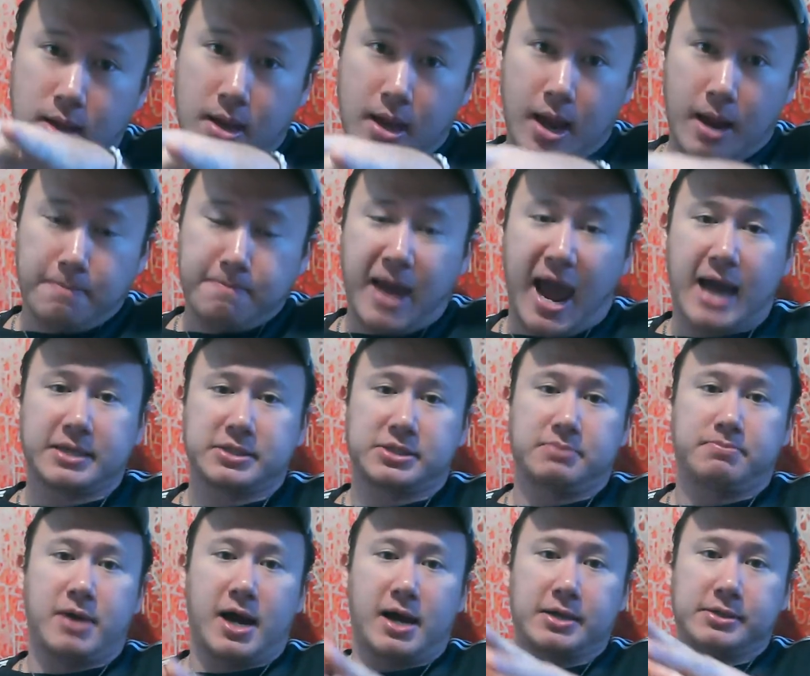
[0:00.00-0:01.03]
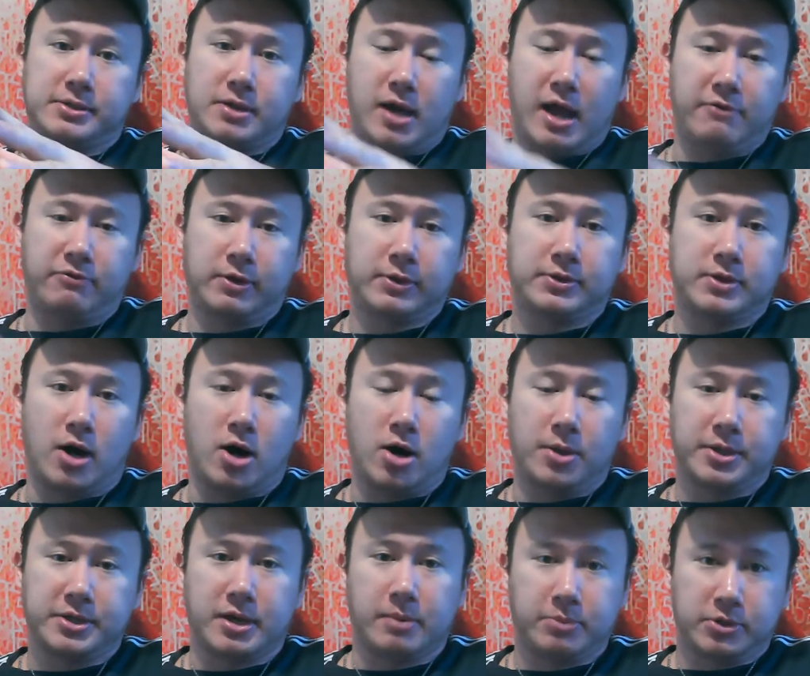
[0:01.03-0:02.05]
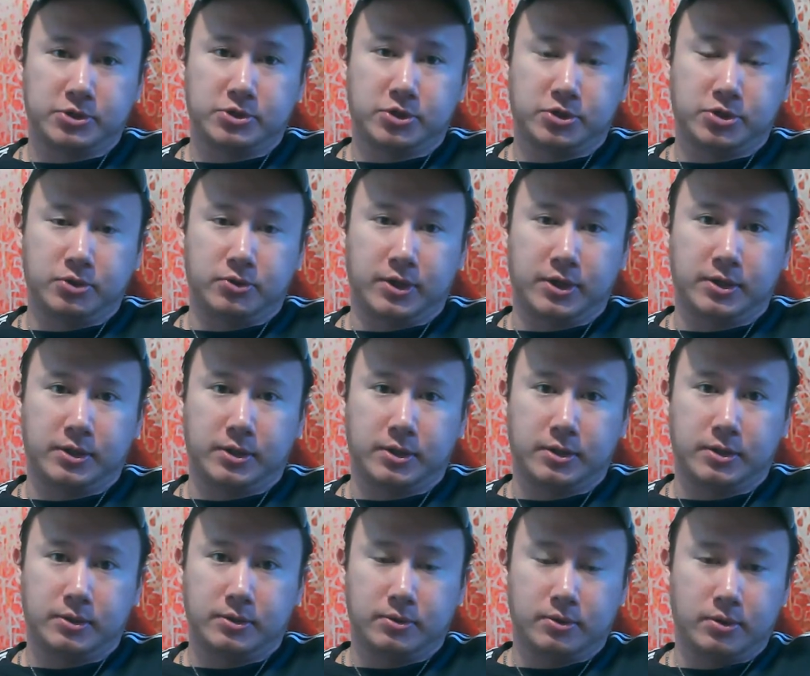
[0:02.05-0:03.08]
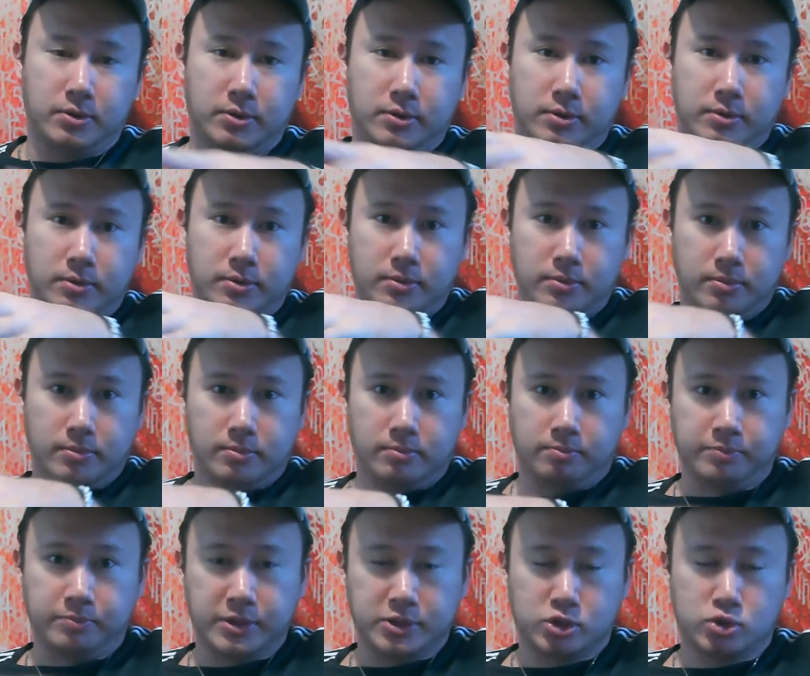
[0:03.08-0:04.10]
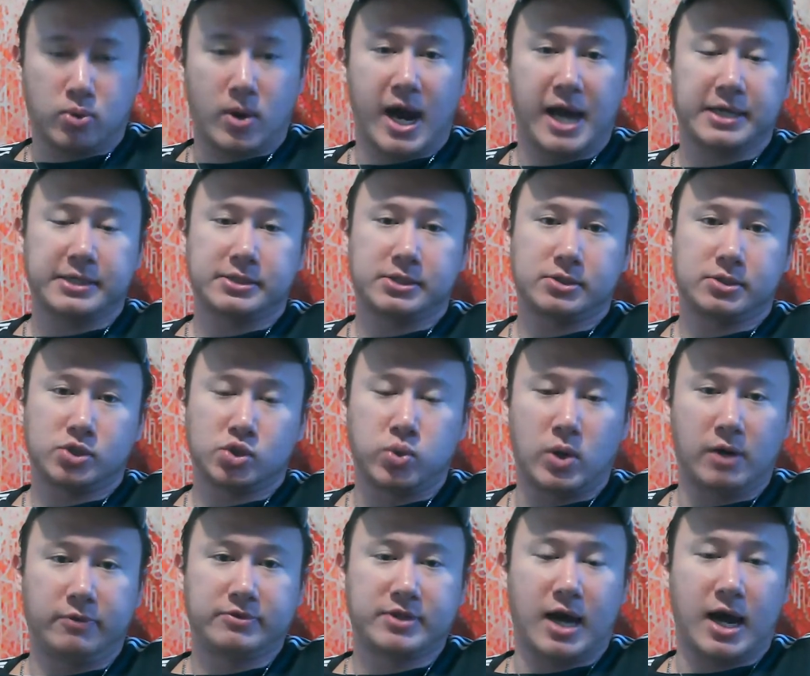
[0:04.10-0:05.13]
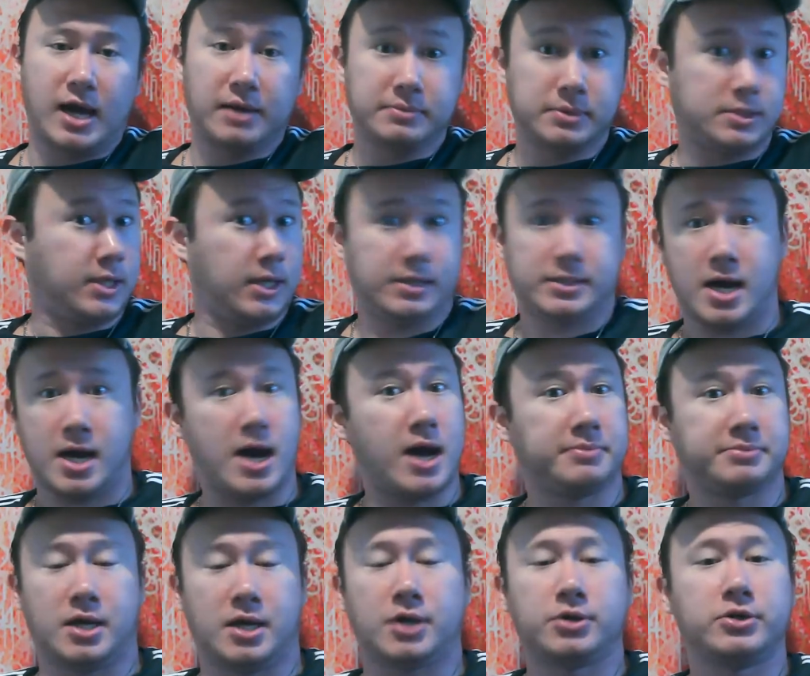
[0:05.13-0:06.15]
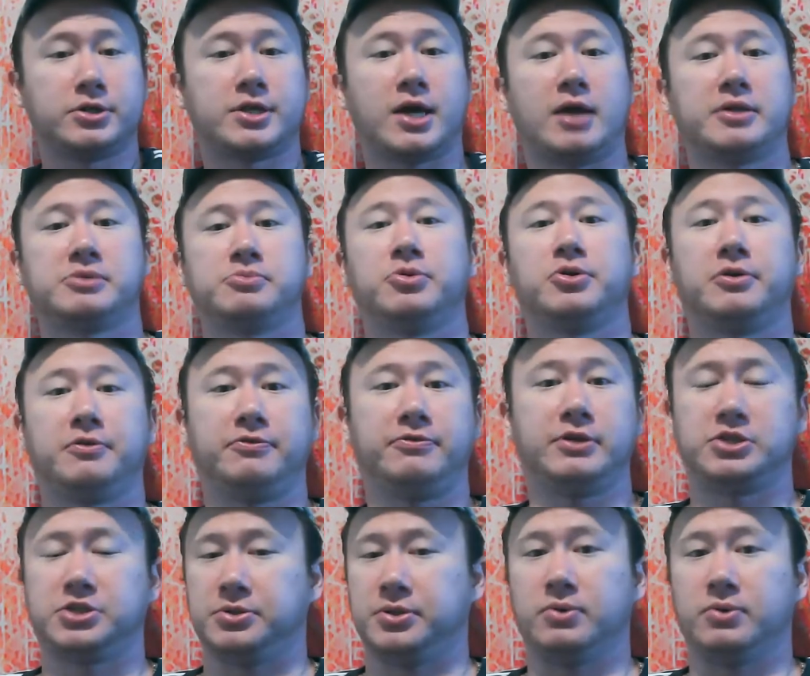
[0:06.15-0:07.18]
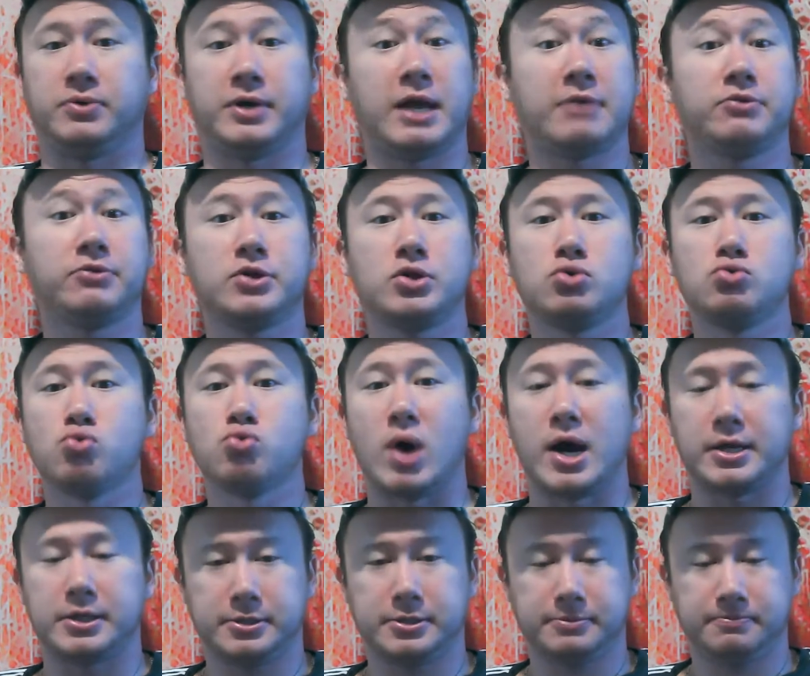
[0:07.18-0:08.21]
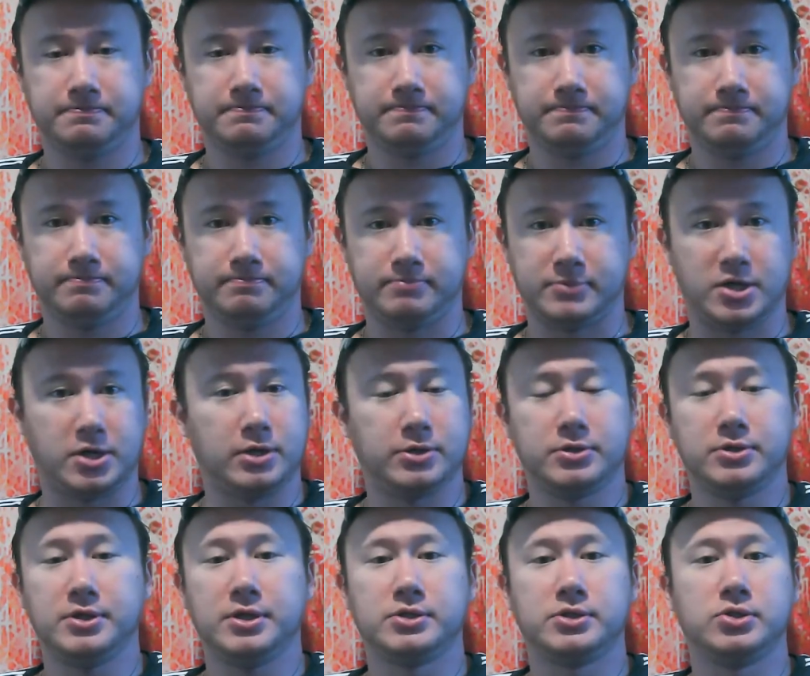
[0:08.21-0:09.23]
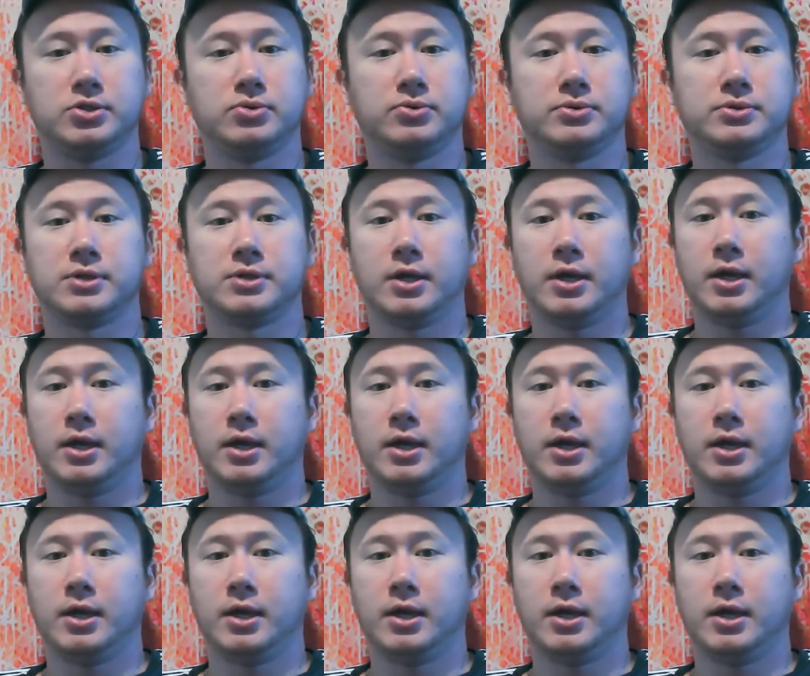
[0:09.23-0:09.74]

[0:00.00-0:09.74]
and maximize all the numbers you're doing, but twice, 12 times, 10 times, 100 times more efficiently, whatever you want. But all you need to do is